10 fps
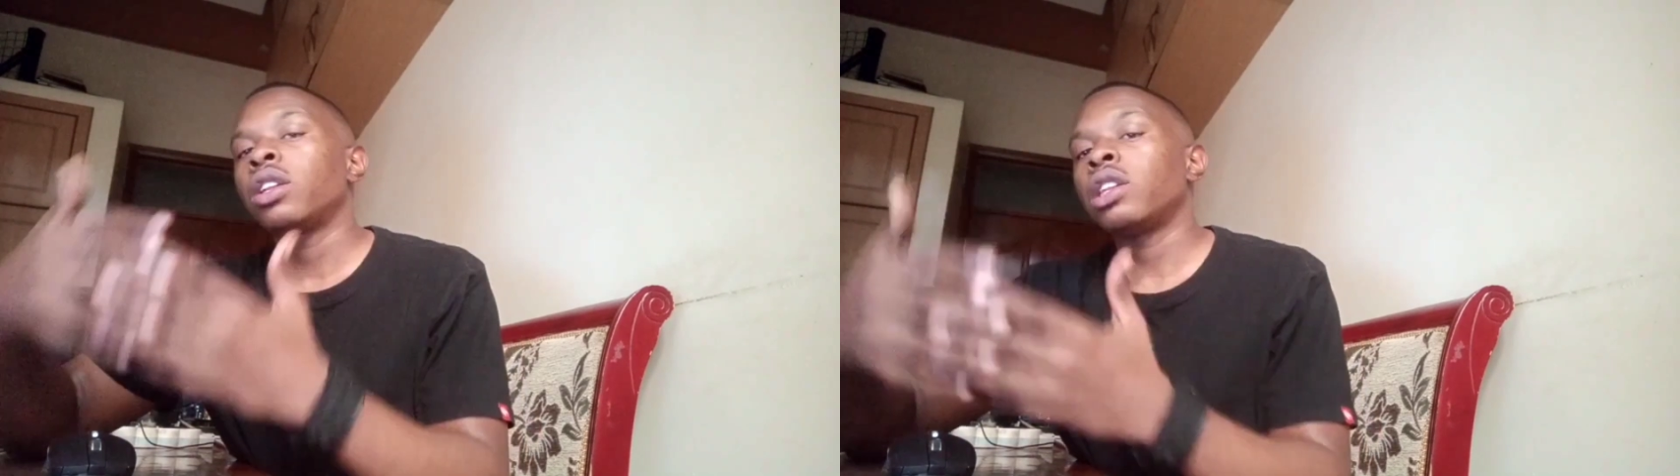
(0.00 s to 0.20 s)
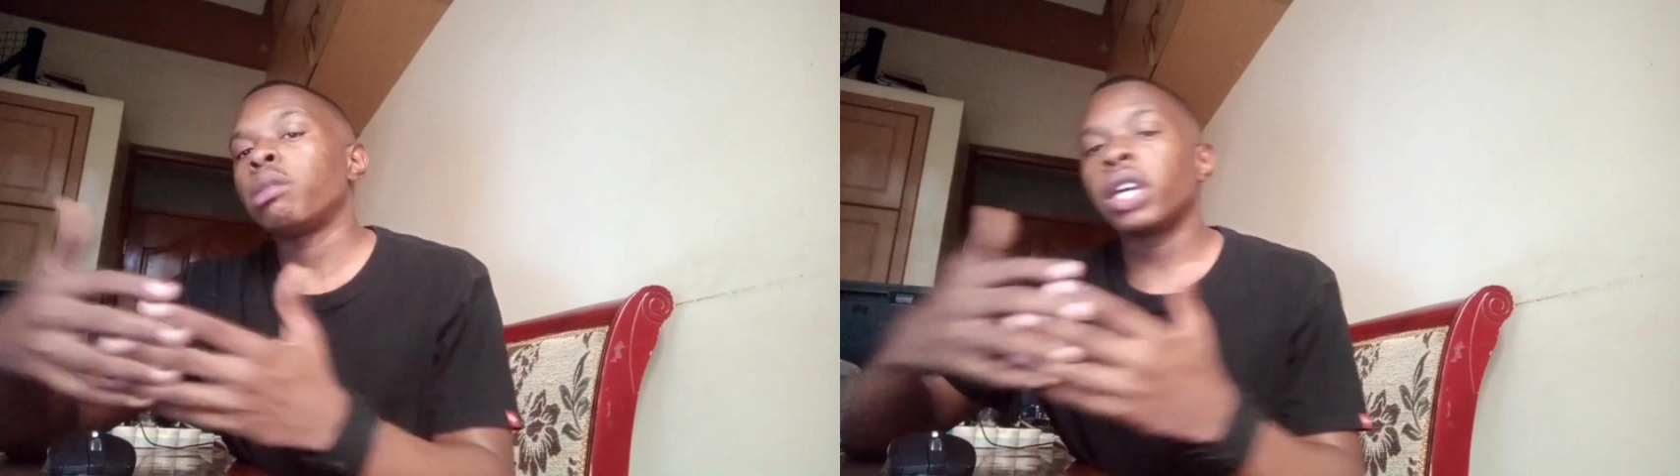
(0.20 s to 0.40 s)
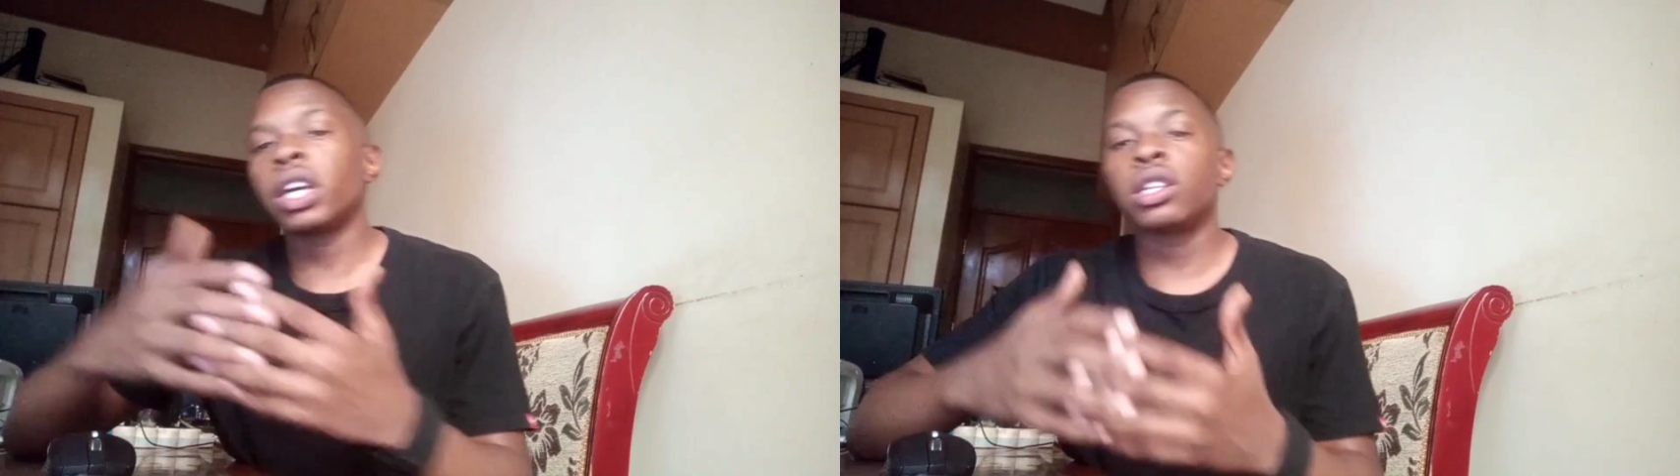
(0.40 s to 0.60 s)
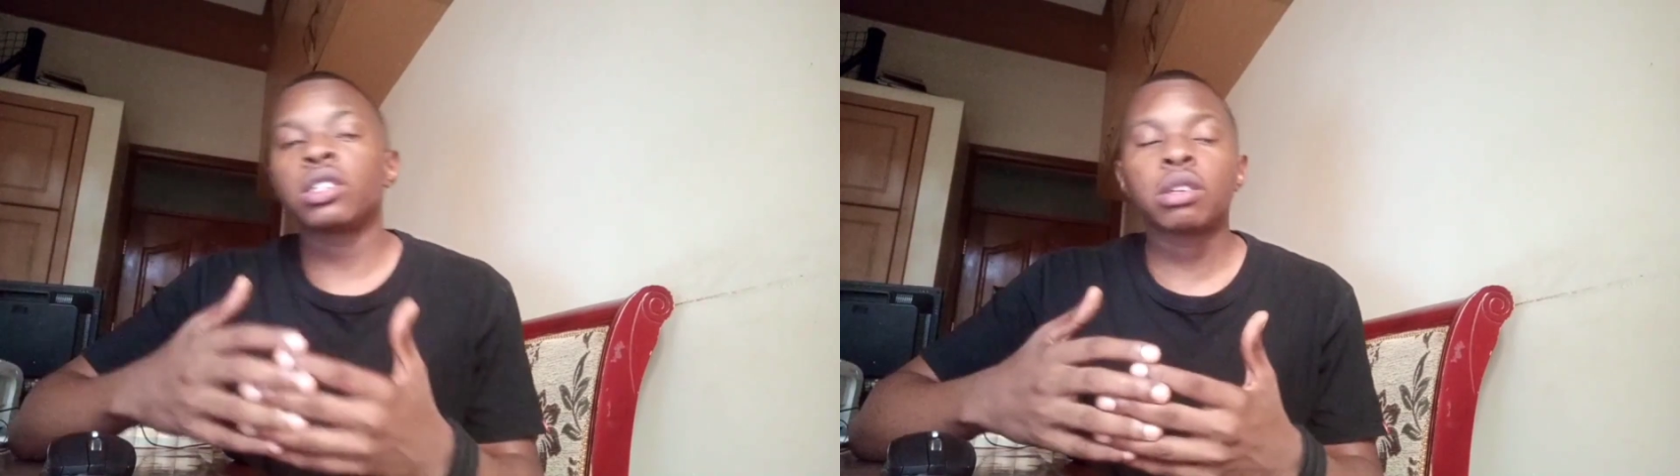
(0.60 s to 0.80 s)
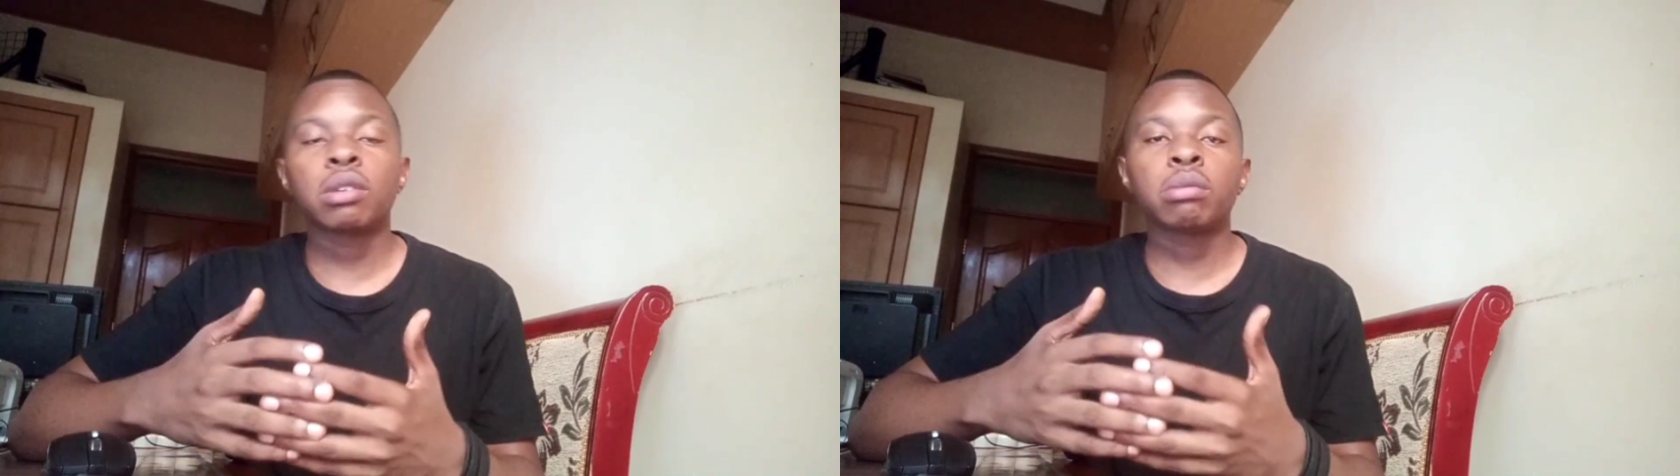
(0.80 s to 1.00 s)
the
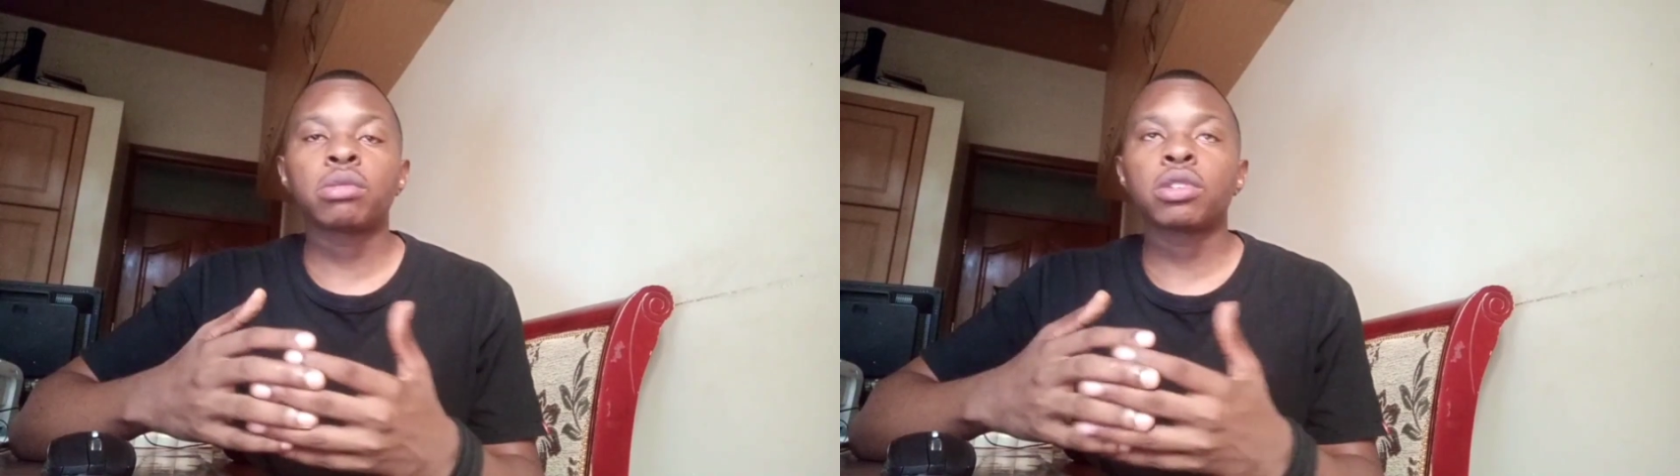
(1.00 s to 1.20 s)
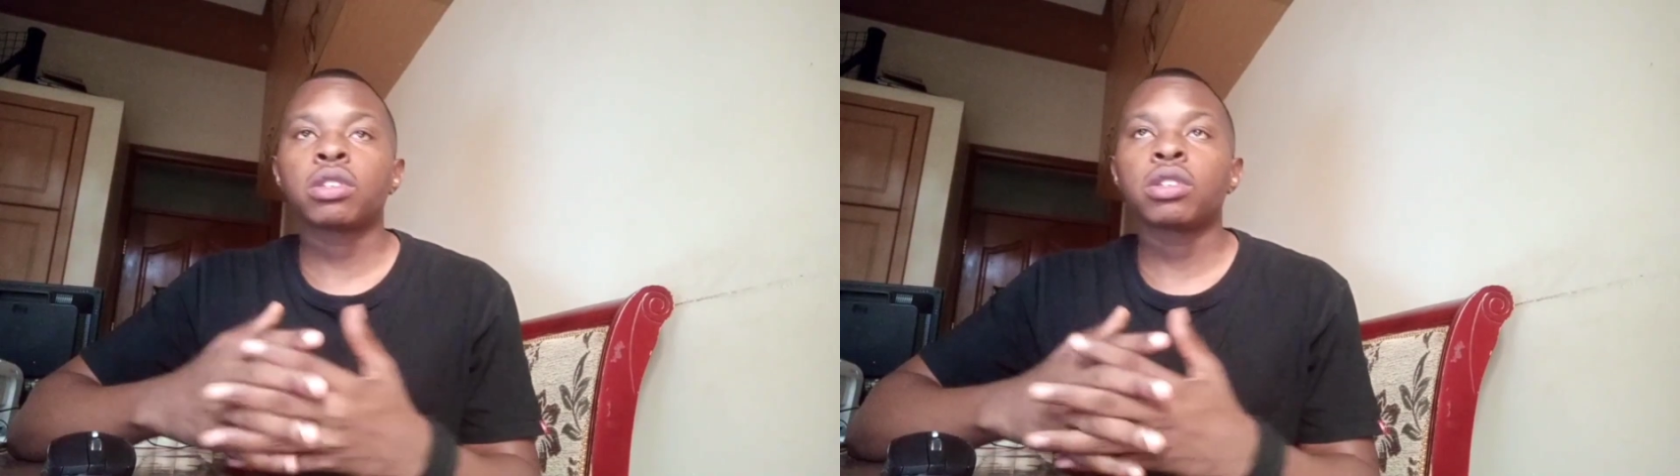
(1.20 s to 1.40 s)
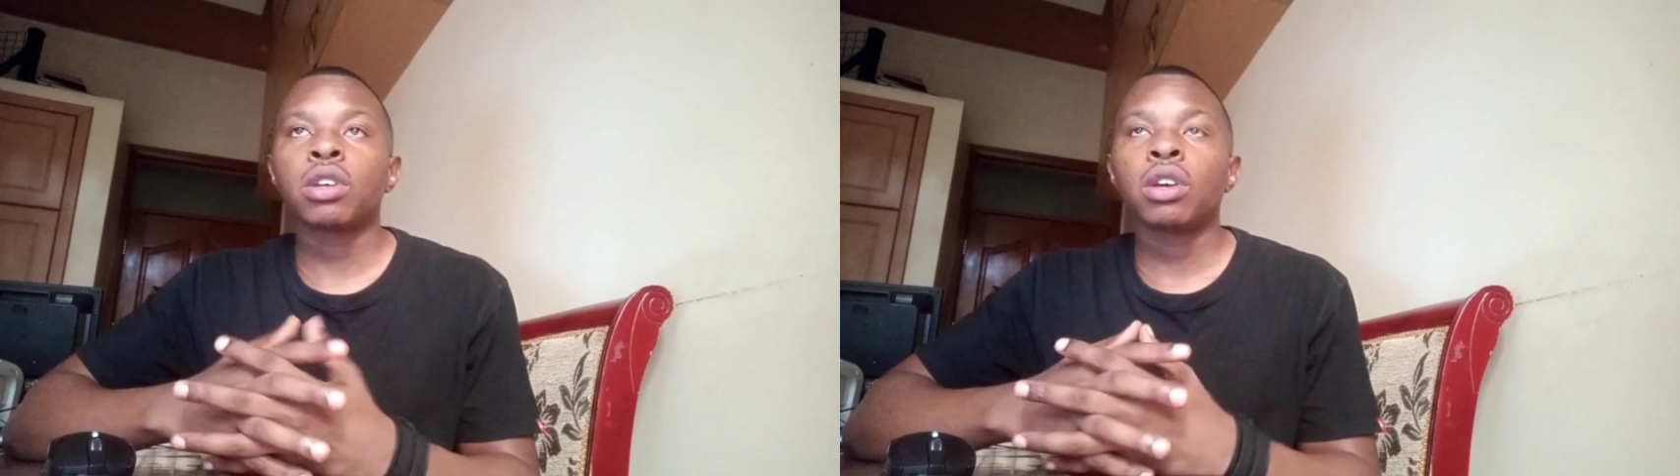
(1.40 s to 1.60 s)
mechanisms,